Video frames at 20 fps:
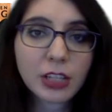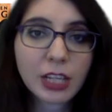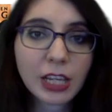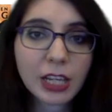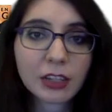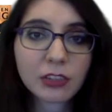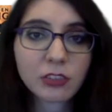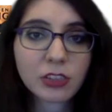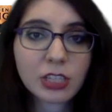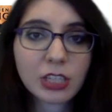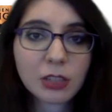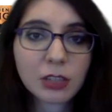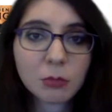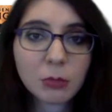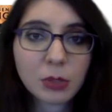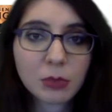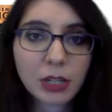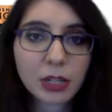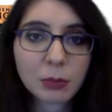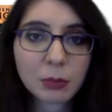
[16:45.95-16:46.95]
They actually give
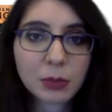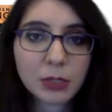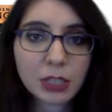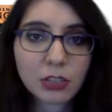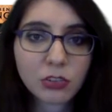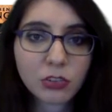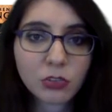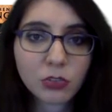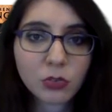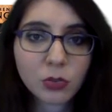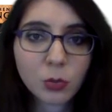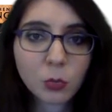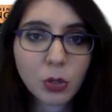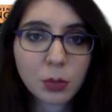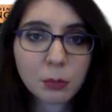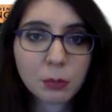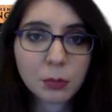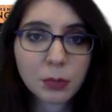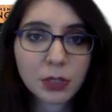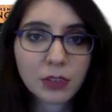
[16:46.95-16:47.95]
me recommendations for
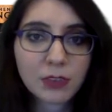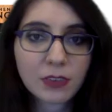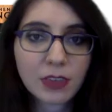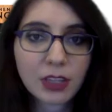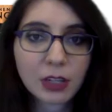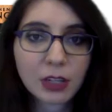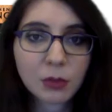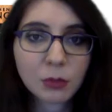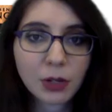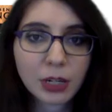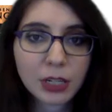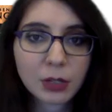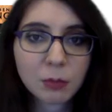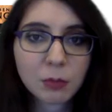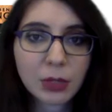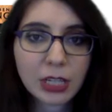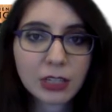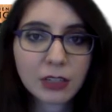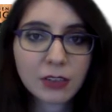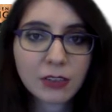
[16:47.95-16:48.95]
what books they
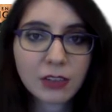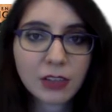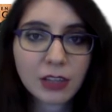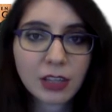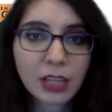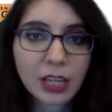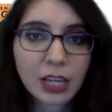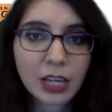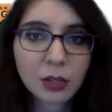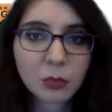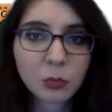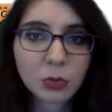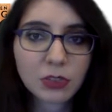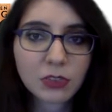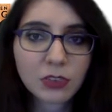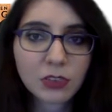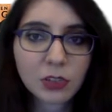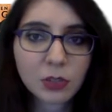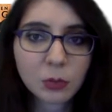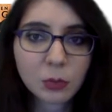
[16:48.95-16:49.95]
recommend that we
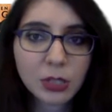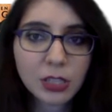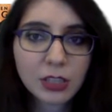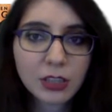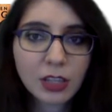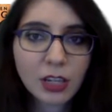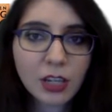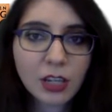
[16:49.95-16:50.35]
start with.